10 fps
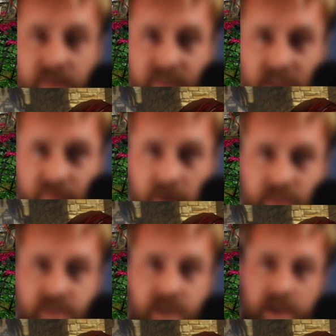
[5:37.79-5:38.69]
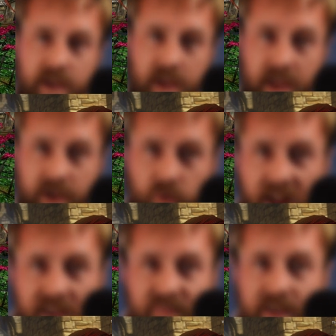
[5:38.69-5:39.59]
difference in
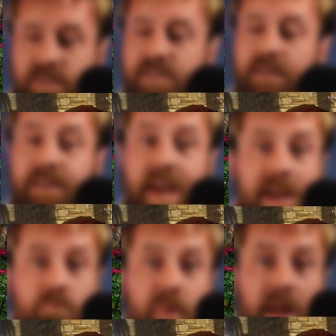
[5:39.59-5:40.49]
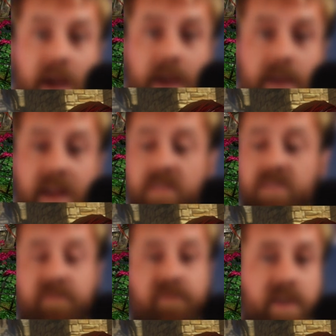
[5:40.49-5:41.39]
graphics, gameplay, and
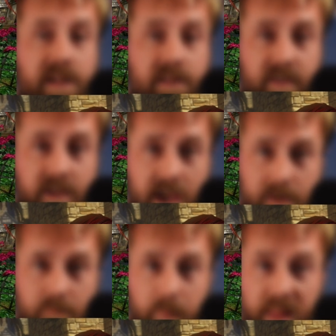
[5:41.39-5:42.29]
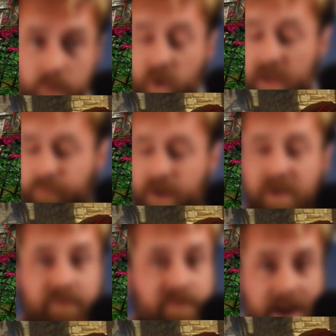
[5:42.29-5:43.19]
the feel of the game. It went from a
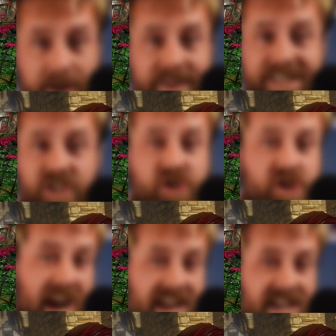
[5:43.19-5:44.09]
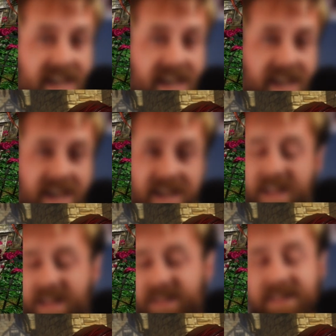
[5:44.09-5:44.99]
very janky,
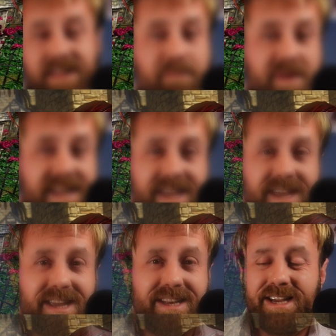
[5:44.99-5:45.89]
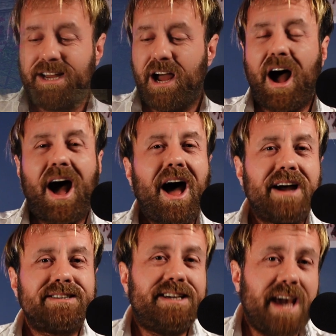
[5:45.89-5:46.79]
limited,
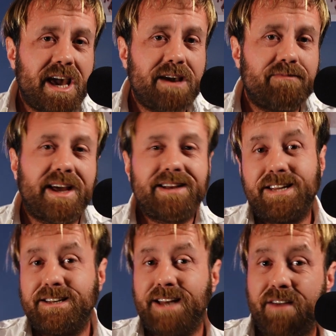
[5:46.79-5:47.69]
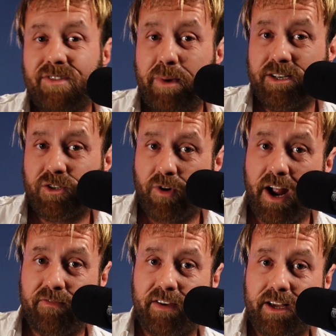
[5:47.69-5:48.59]
odd game that didn't have the best
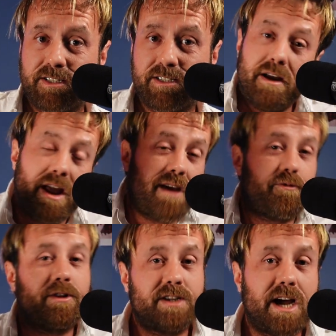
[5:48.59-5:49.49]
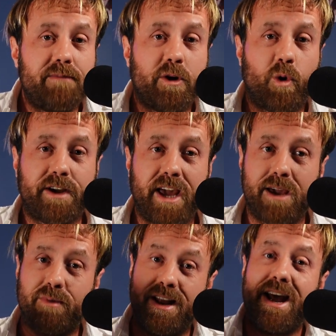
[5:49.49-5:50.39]
graphics. For the time they were okay,
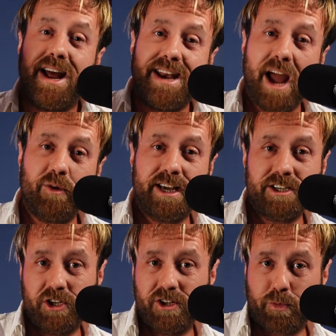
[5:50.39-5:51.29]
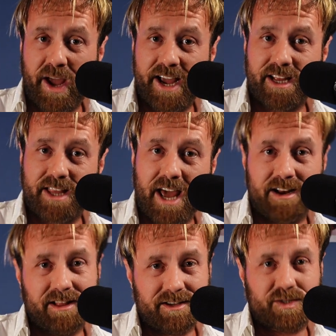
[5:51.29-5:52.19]
but nowadays you look back at that and
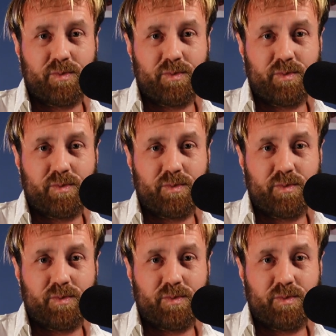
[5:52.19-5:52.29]
it looks